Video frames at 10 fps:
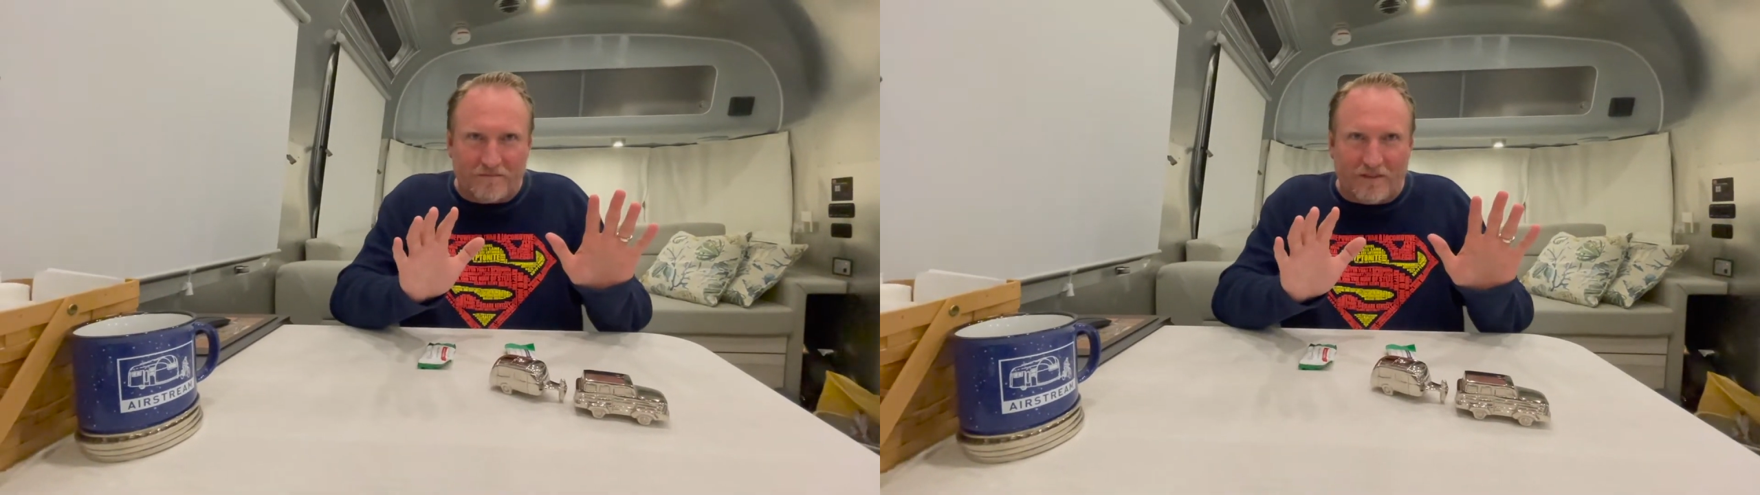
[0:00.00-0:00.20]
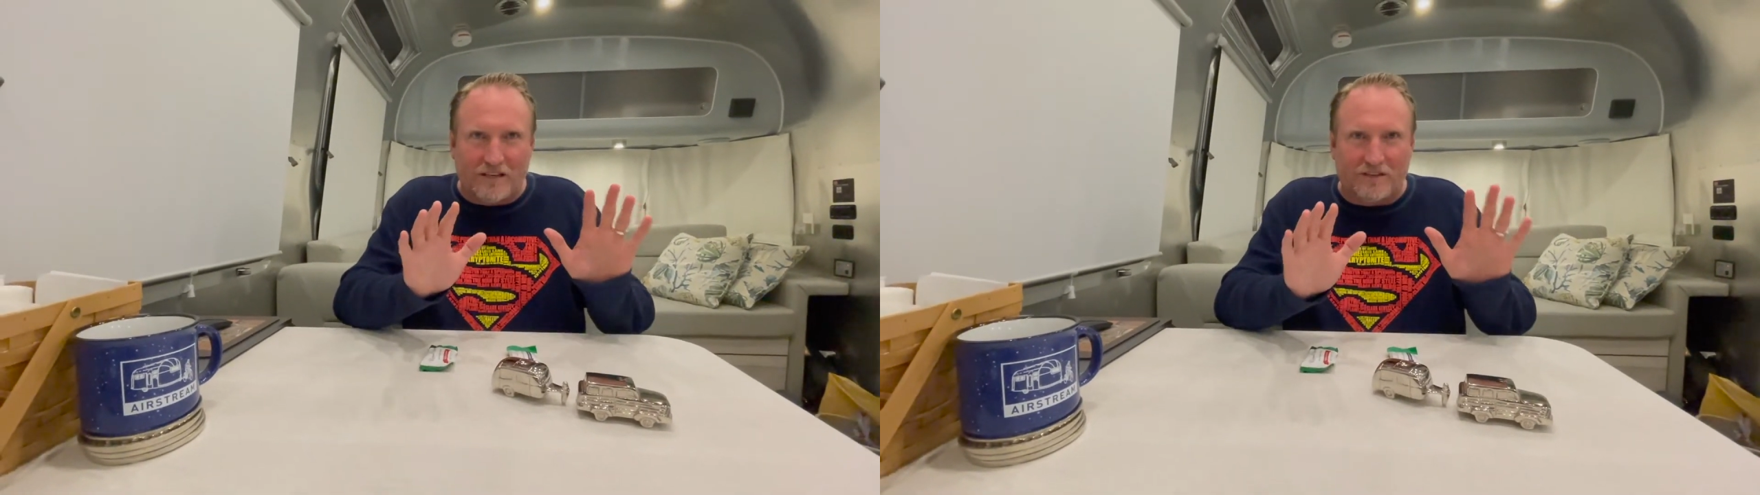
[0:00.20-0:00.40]

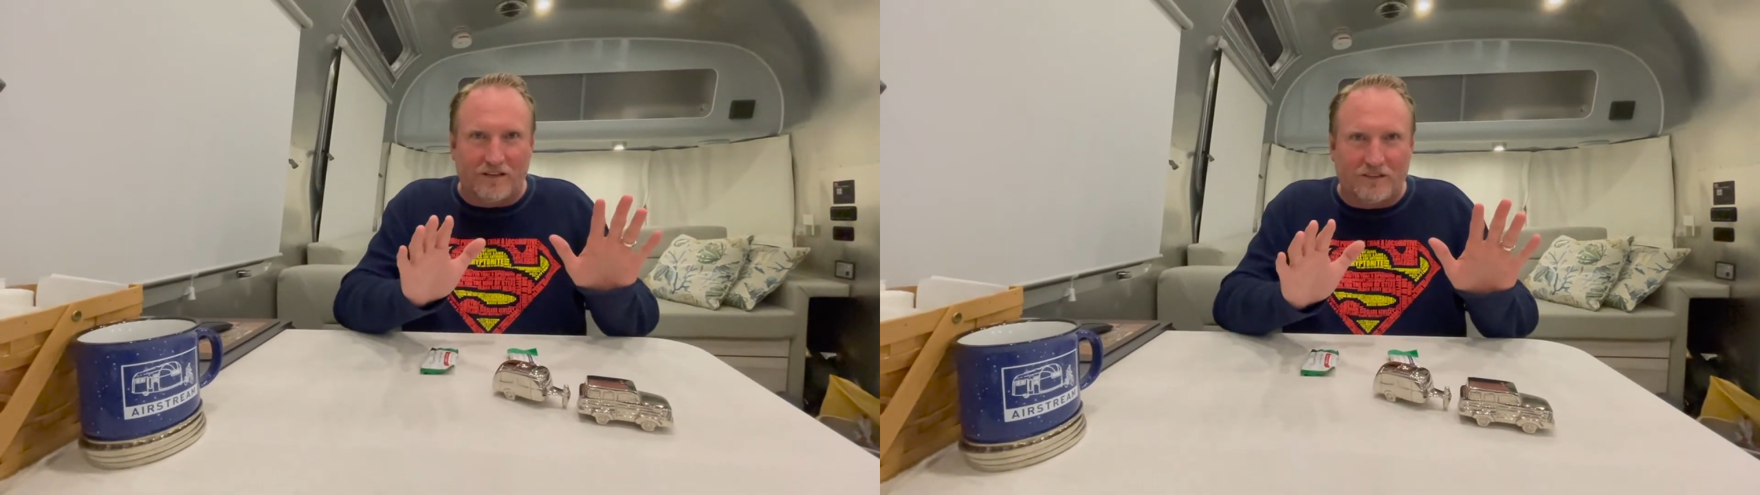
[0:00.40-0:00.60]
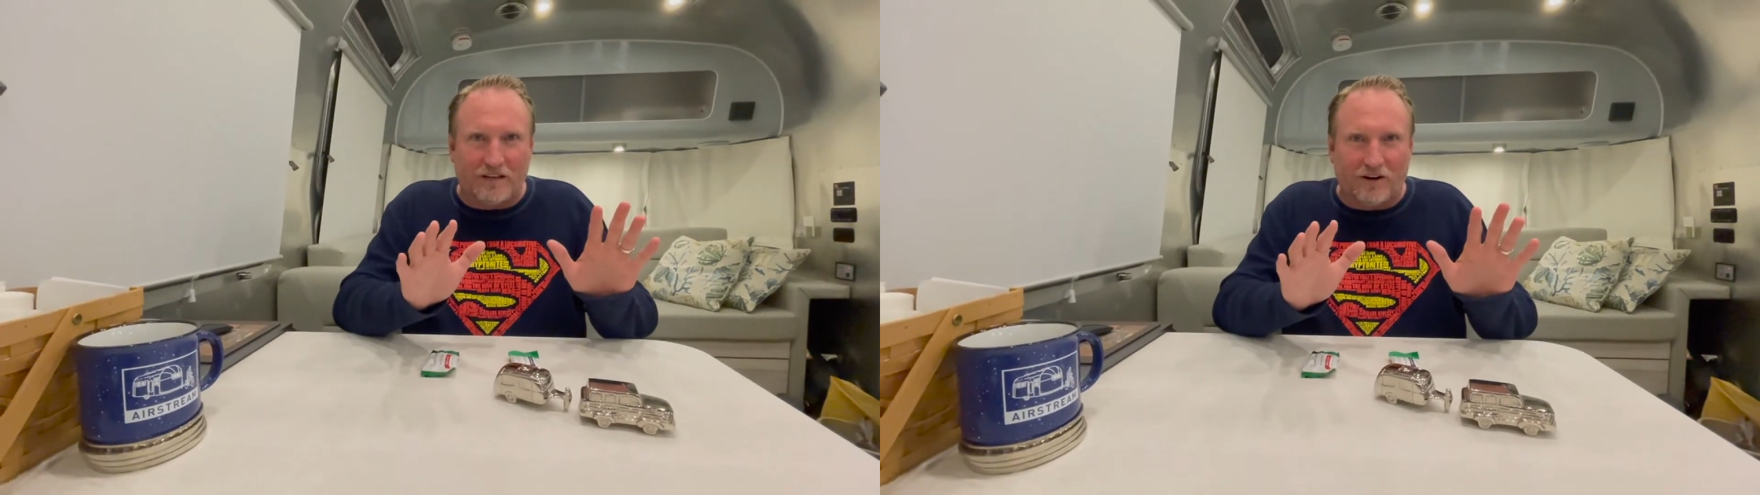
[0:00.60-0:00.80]
As Cindy
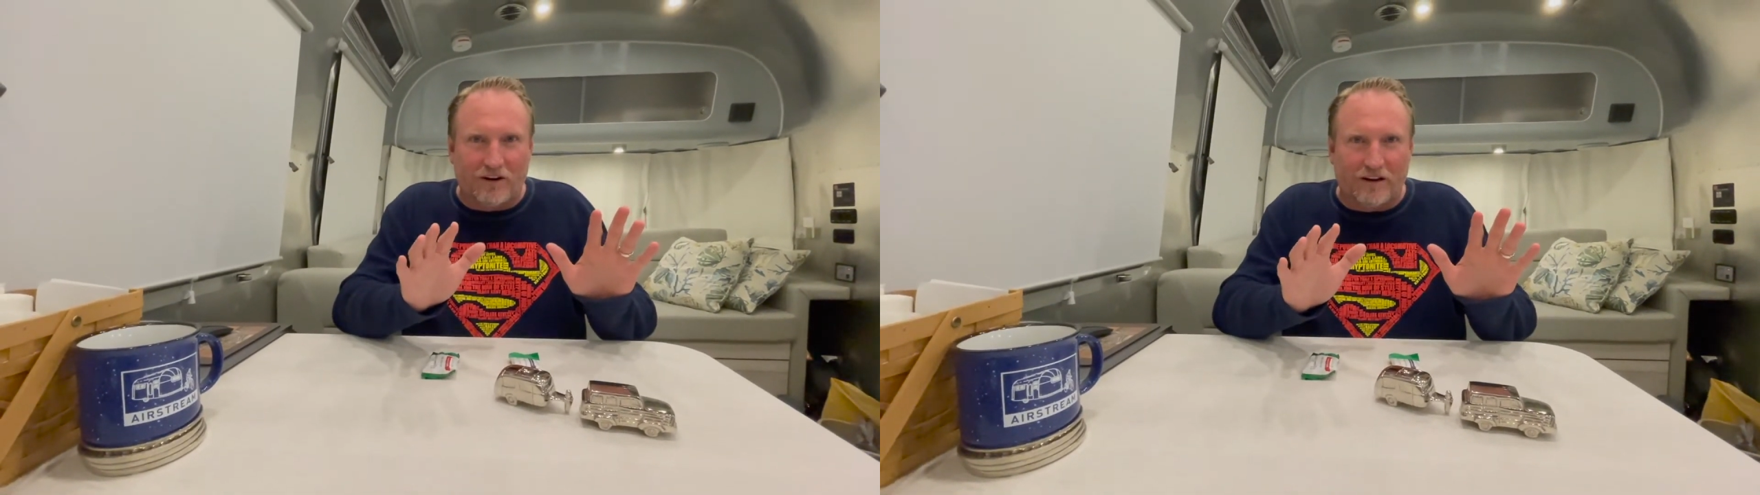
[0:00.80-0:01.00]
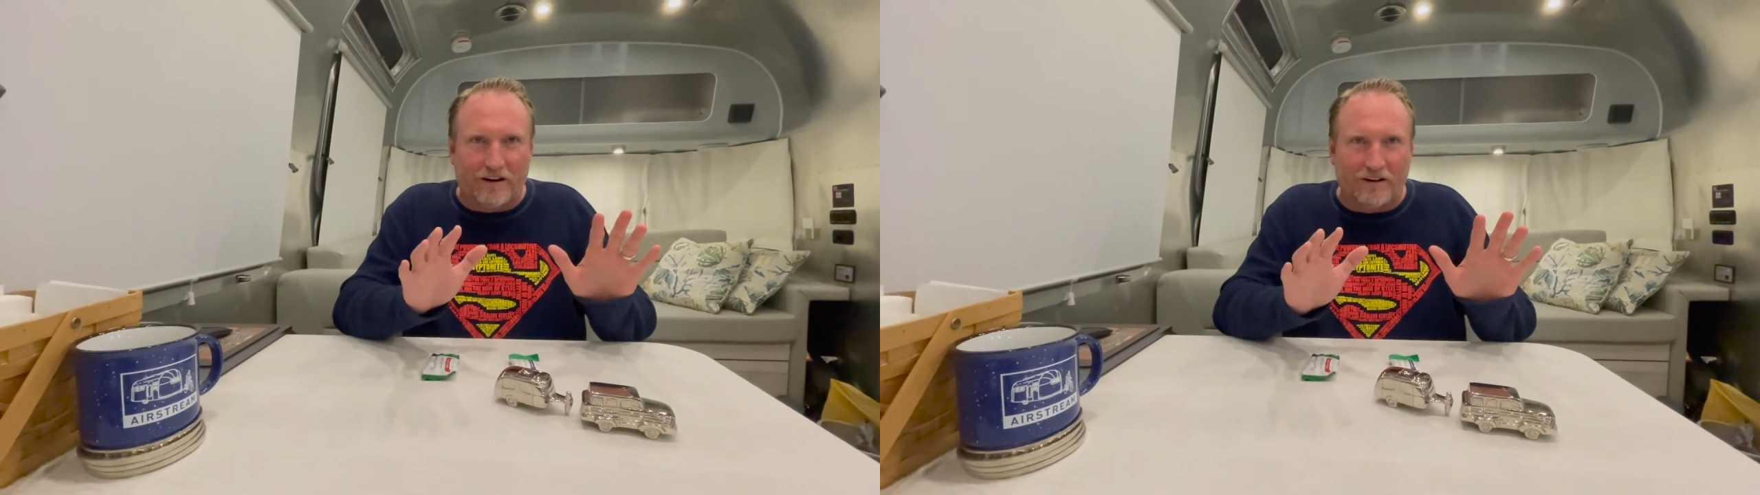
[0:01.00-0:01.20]
said earlier,